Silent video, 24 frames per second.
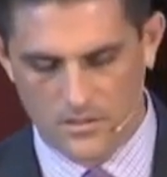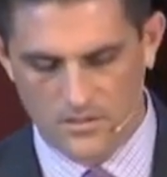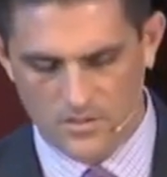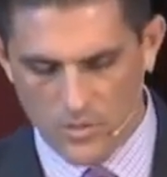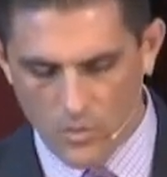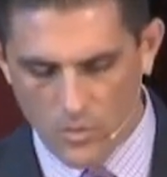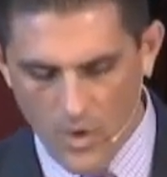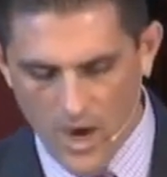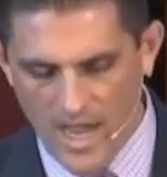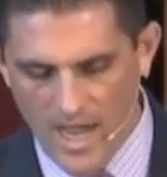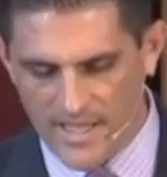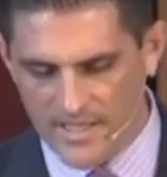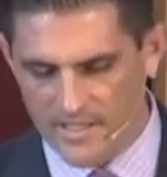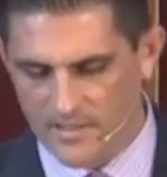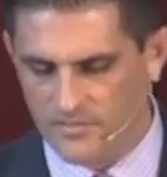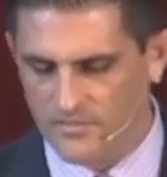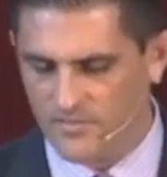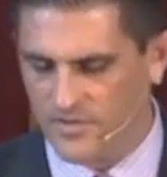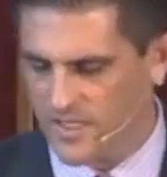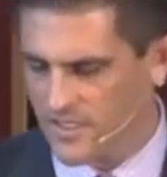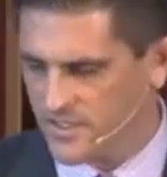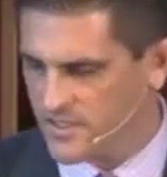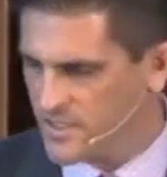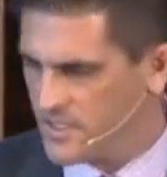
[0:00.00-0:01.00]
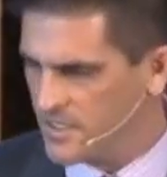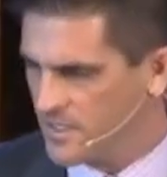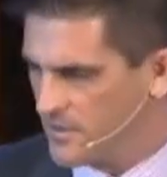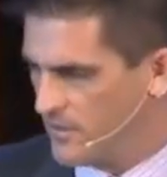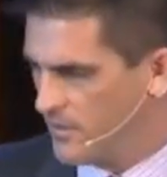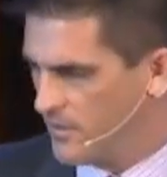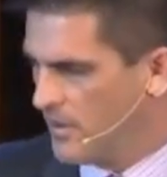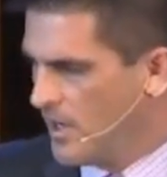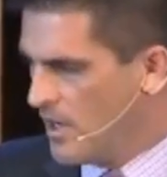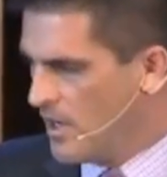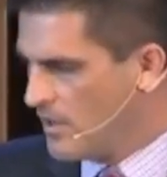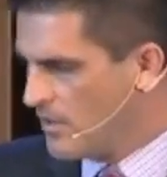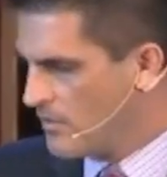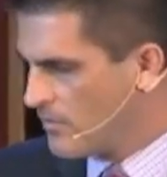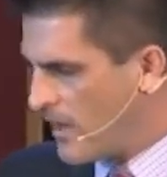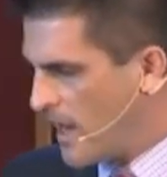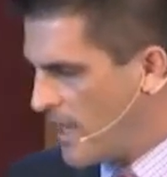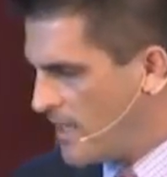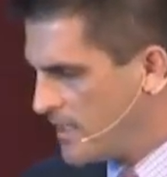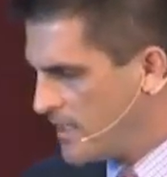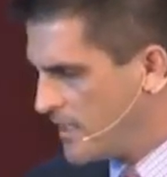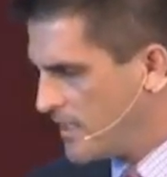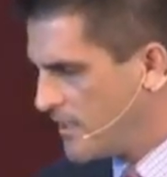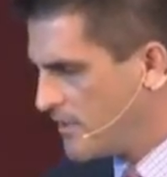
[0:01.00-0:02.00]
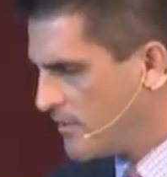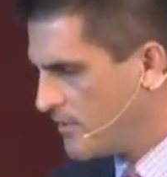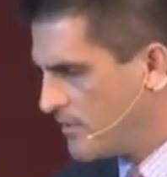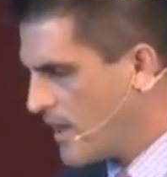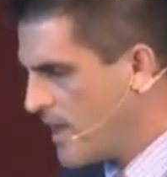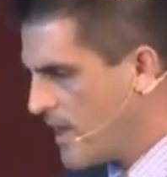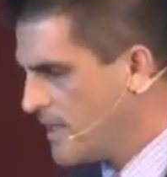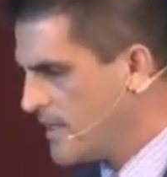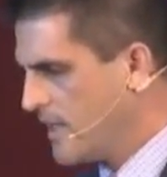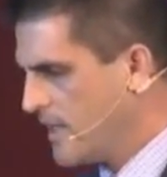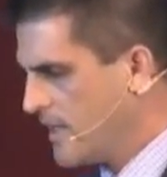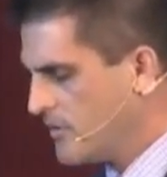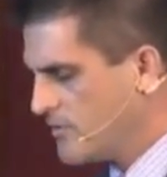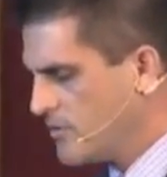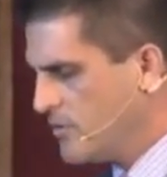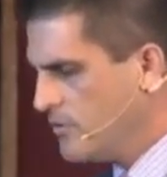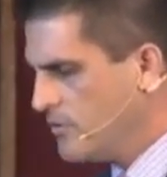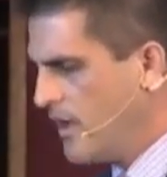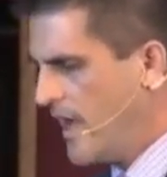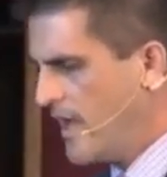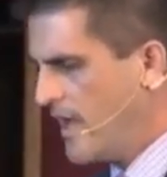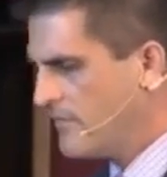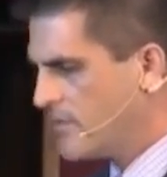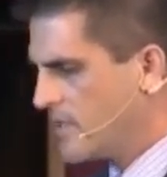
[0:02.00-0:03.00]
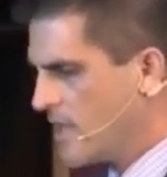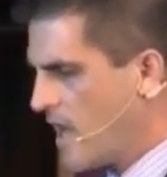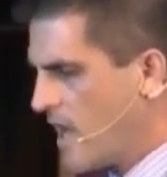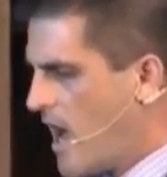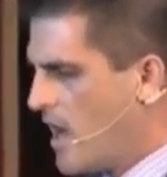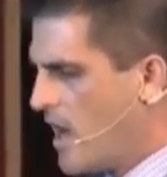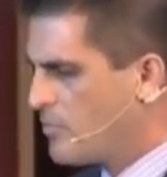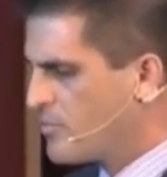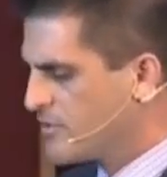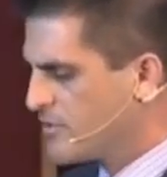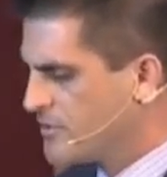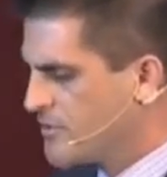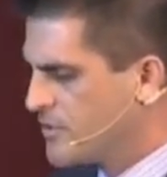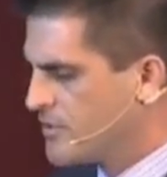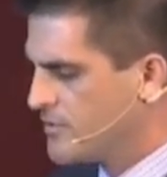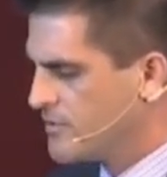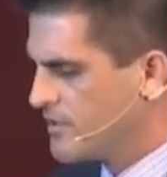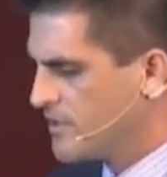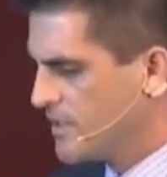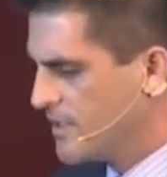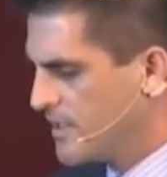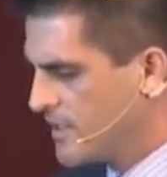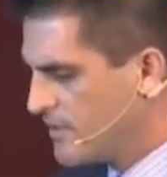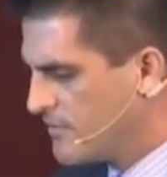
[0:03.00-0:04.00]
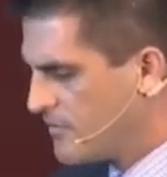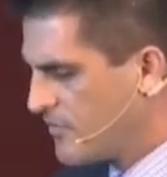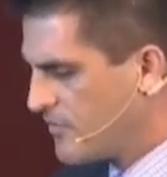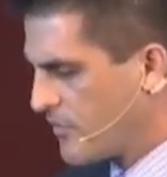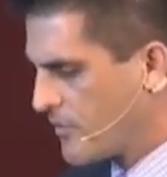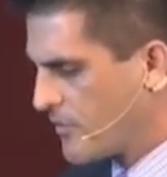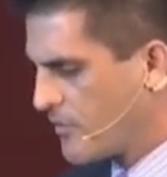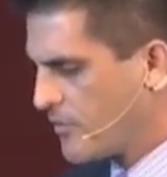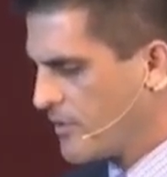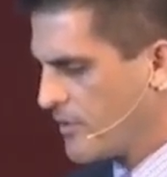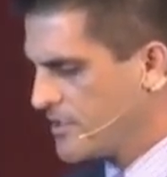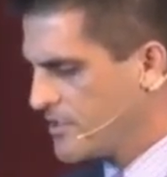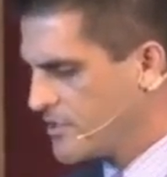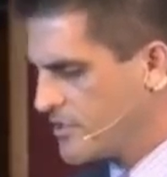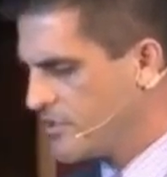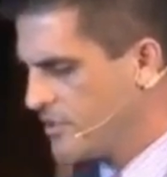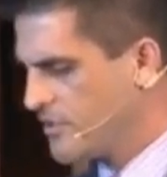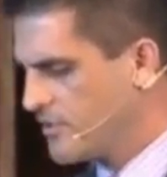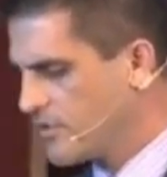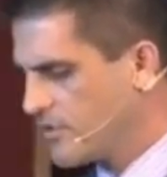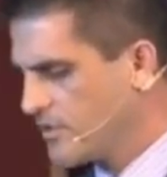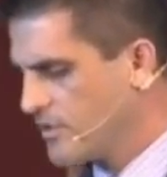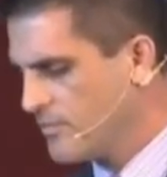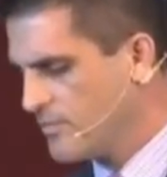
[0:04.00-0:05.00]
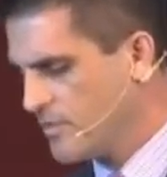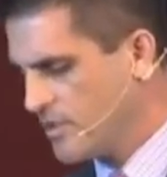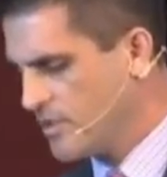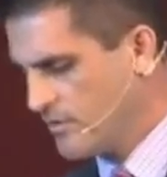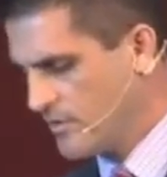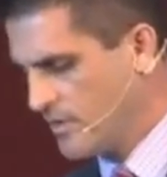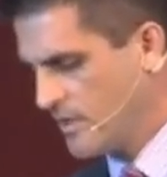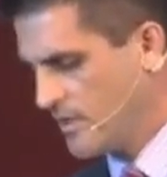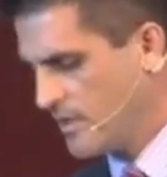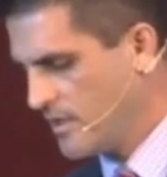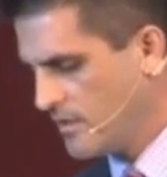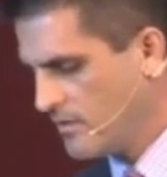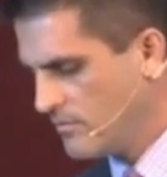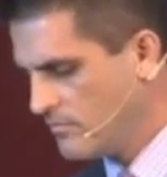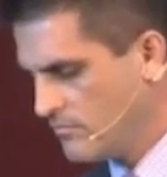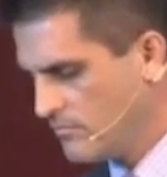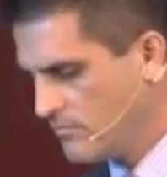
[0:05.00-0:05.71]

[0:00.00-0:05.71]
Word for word: So, why invest here? Right here, right now, you have an opportunity for Christian community.